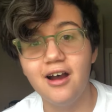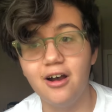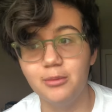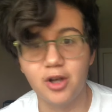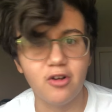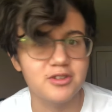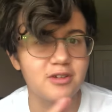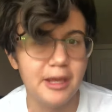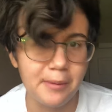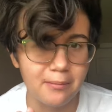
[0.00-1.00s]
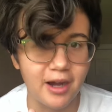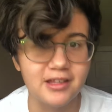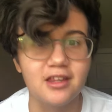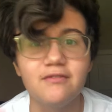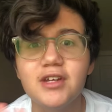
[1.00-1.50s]
Um, and also keep in mind
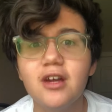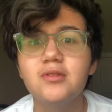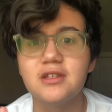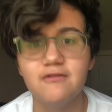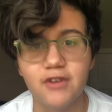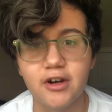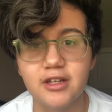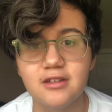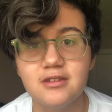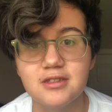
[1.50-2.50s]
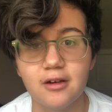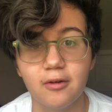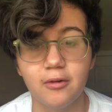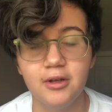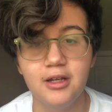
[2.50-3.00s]
that the video is inverted,
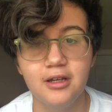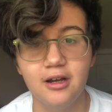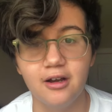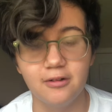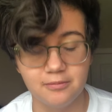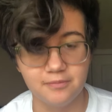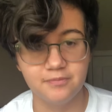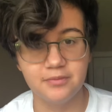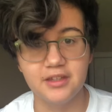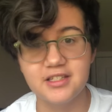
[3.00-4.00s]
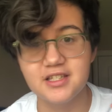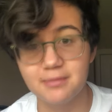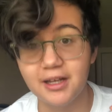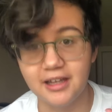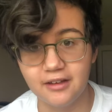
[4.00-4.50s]
so um, this
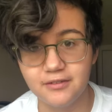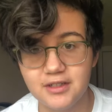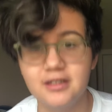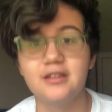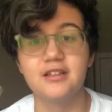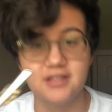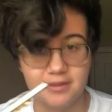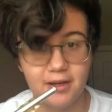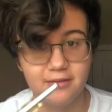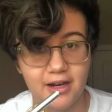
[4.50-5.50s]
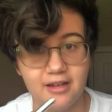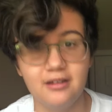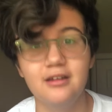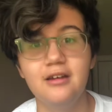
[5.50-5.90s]
is my left, this is my right,